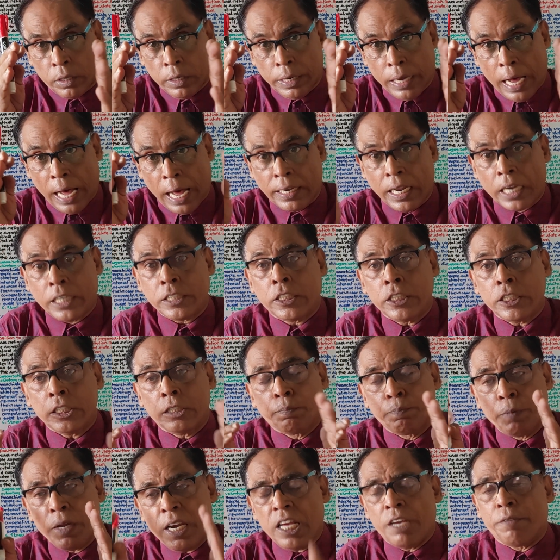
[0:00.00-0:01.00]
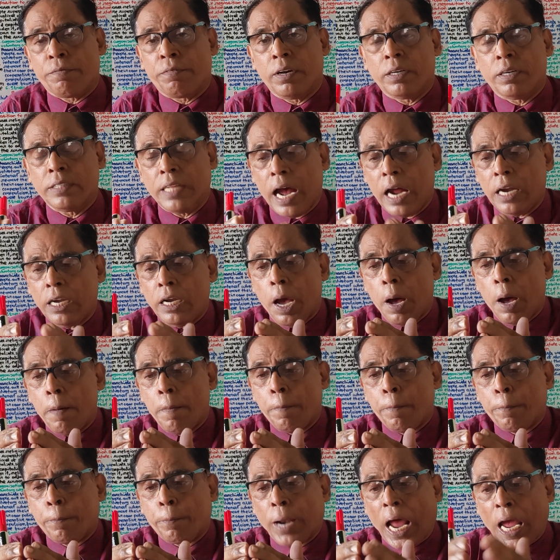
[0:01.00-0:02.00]
Anarchists believe that
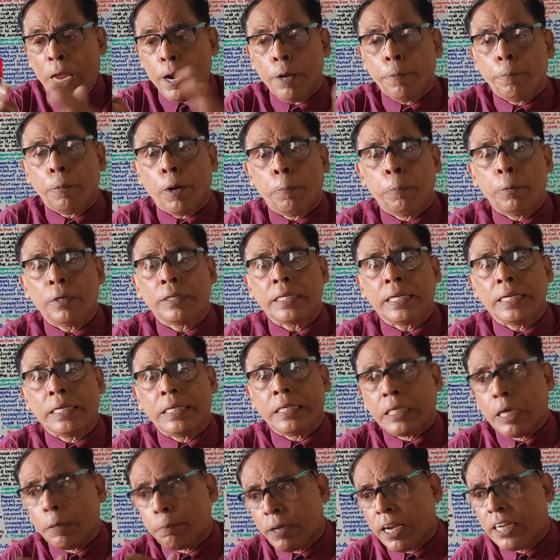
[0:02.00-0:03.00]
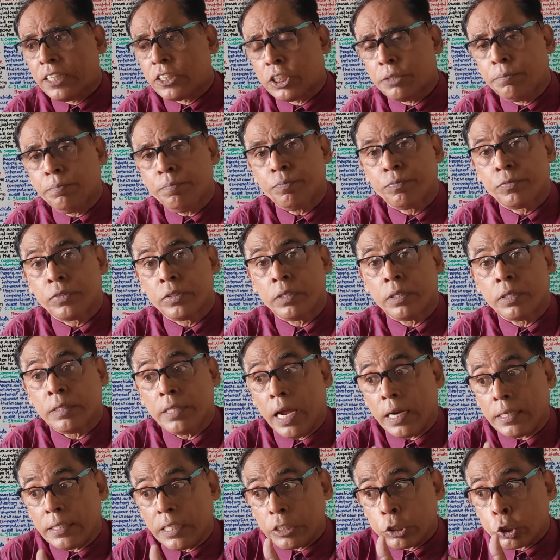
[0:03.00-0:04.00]
private property and capitalism, they
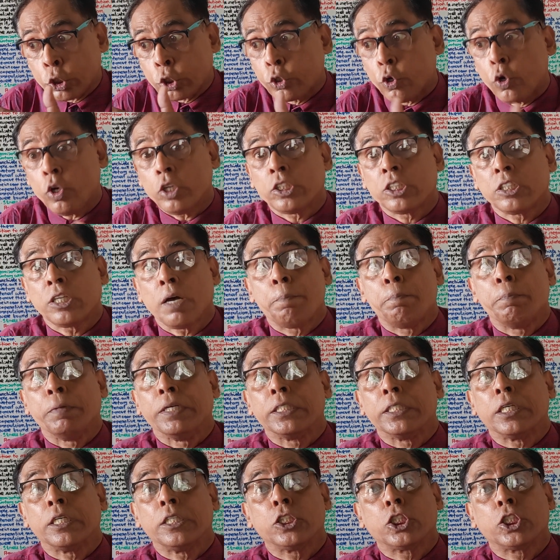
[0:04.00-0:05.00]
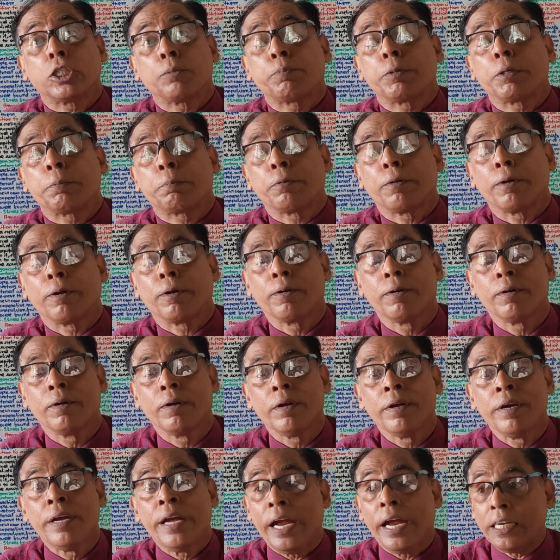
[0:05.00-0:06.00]
are the source of miseries of people.
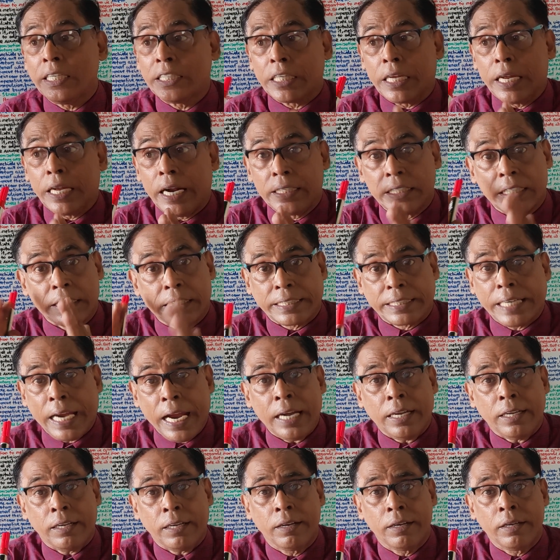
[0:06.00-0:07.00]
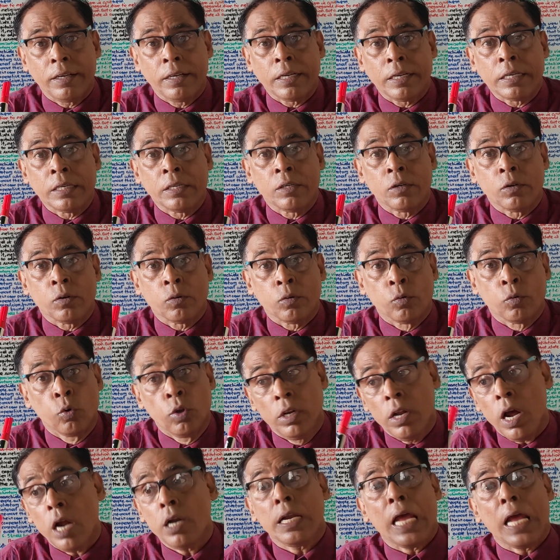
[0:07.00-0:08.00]
And the state will
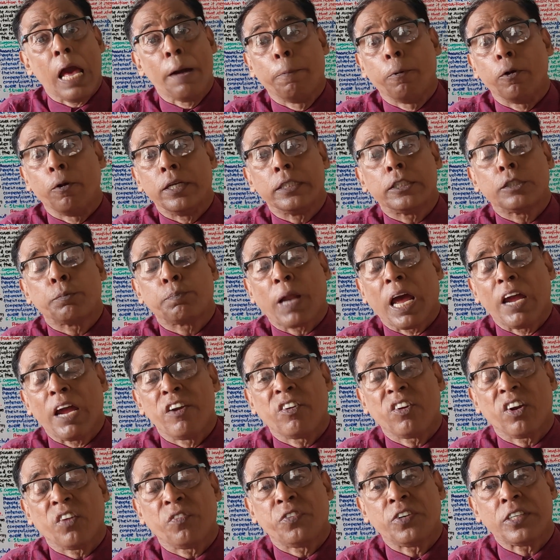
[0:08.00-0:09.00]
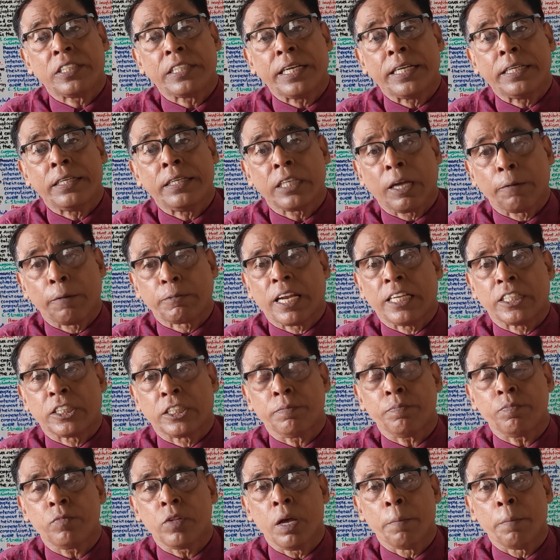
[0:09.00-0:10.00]
not abolish private property and
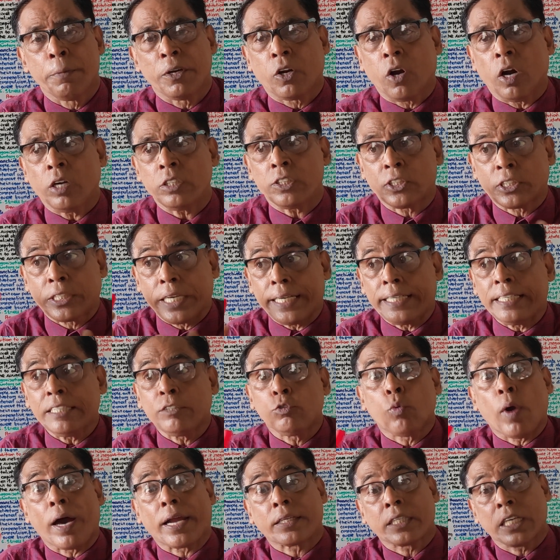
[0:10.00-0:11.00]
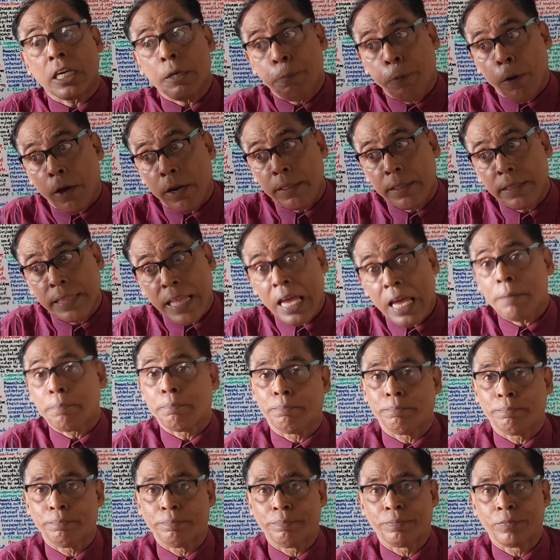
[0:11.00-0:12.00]
capitalism because state is working for them.